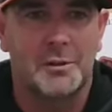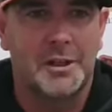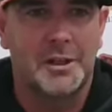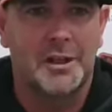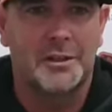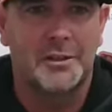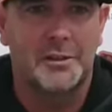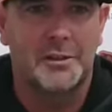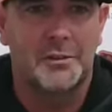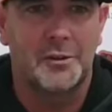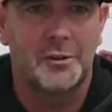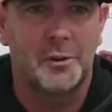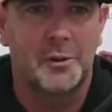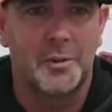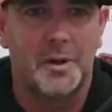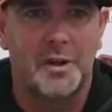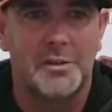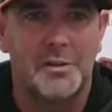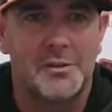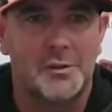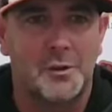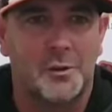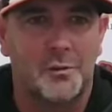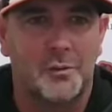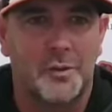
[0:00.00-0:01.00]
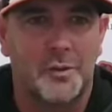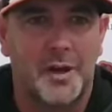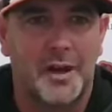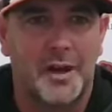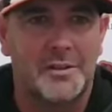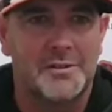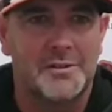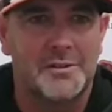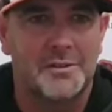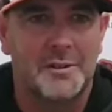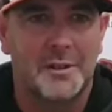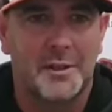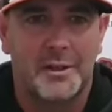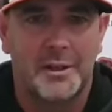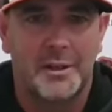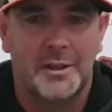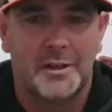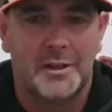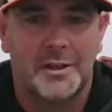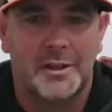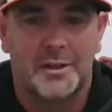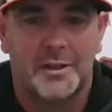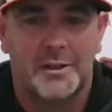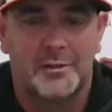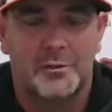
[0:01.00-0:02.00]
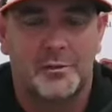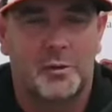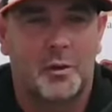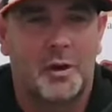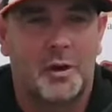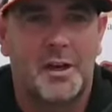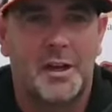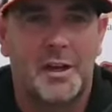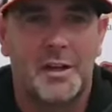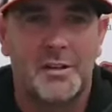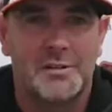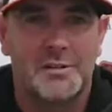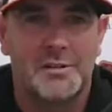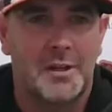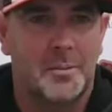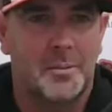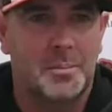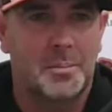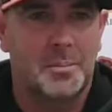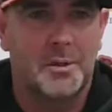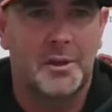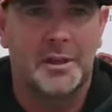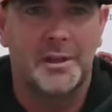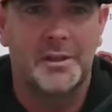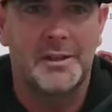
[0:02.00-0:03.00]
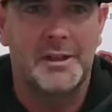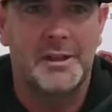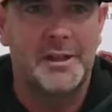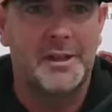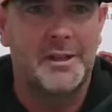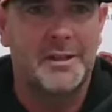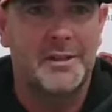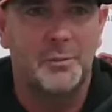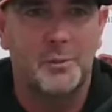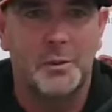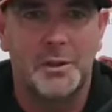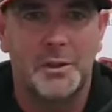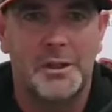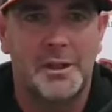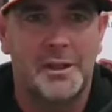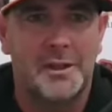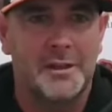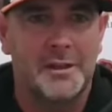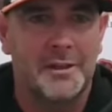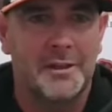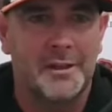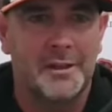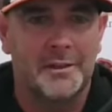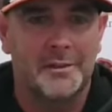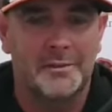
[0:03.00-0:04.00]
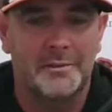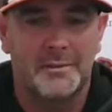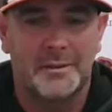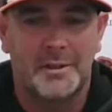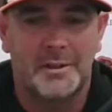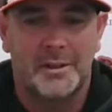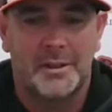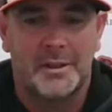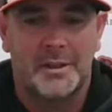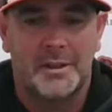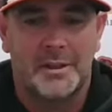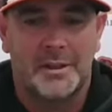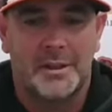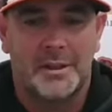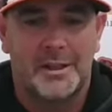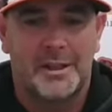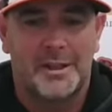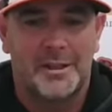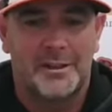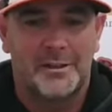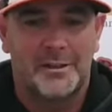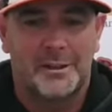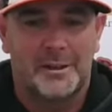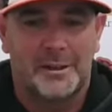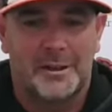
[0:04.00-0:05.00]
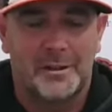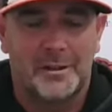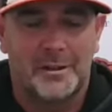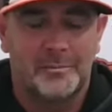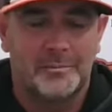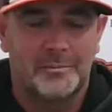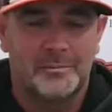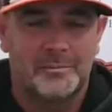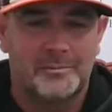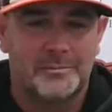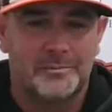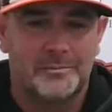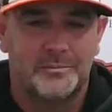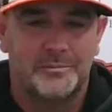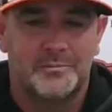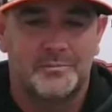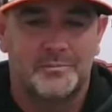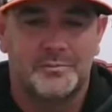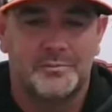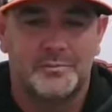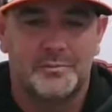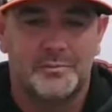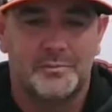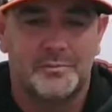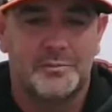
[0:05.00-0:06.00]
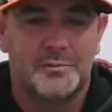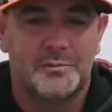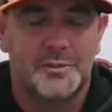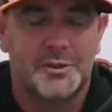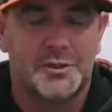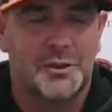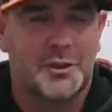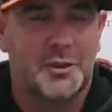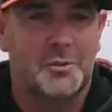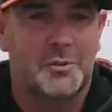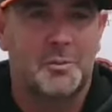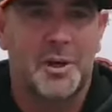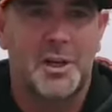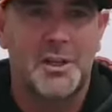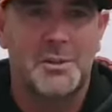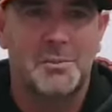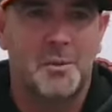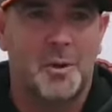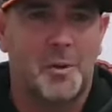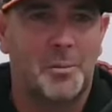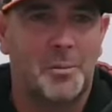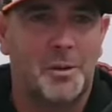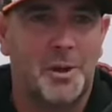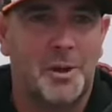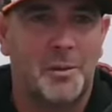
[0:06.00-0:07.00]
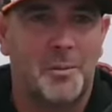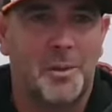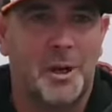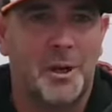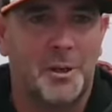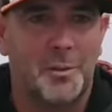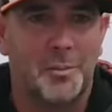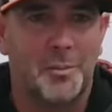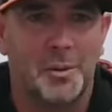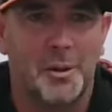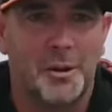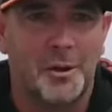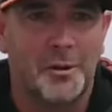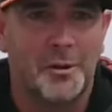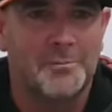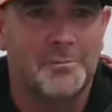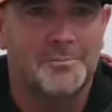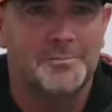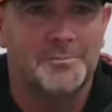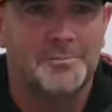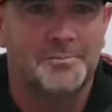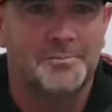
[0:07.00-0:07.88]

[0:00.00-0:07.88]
He got to third base so fast. Great heads up play. We needed it. And just a good baseball play by a good player.